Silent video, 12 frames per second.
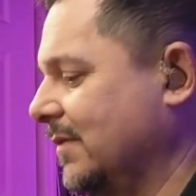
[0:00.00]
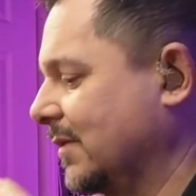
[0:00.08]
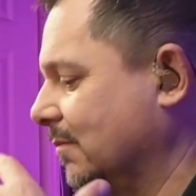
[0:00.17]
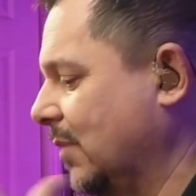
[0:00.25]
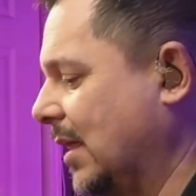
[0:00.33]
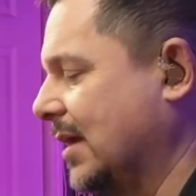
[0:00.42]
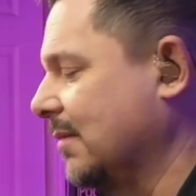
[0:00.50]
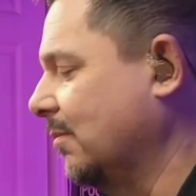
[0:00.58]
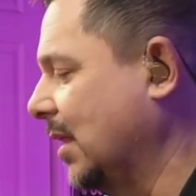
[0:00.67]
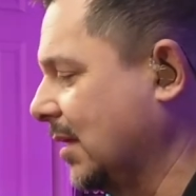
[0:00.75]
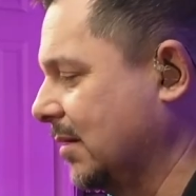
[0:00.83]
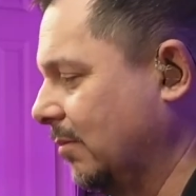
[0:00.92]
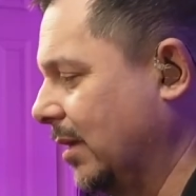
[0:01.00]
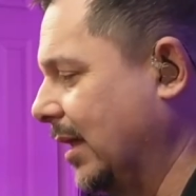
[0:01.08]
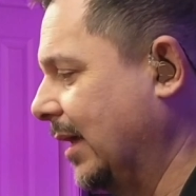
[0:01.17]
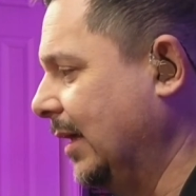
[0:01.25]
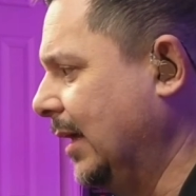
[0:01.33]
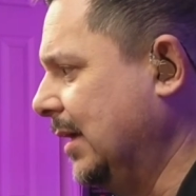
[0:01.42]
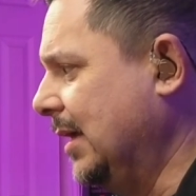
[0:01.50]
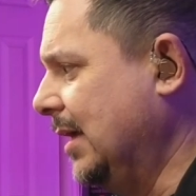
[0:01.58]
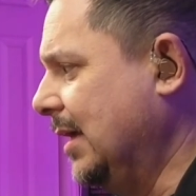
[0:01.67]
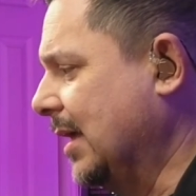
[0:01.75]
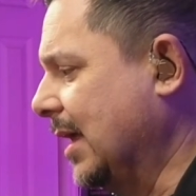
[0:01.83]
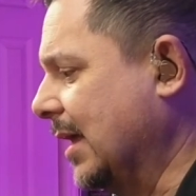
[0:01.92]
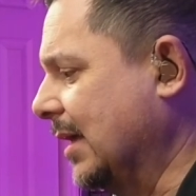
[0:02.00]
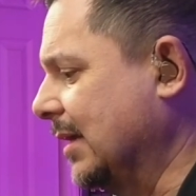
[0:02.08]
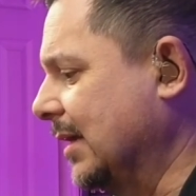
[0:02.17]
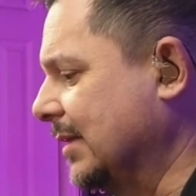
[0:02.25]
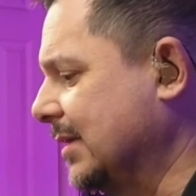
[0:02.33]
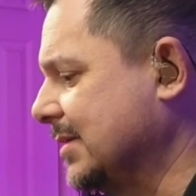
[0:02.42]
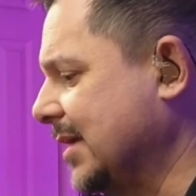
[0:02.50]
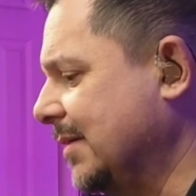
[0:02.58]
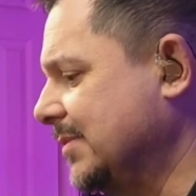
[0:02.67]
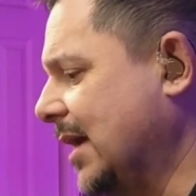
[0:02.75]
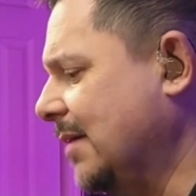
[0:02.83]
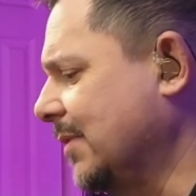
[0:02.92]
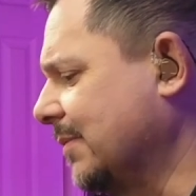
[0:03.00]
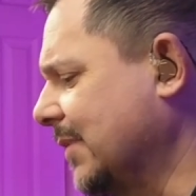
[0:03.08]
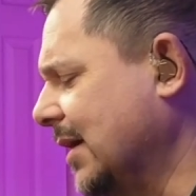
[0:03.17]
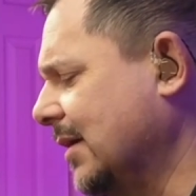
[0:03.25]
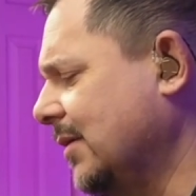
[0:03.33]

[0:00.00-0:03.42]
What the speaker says: and blah, blah, blah, blah. And at the same time, I'm kind of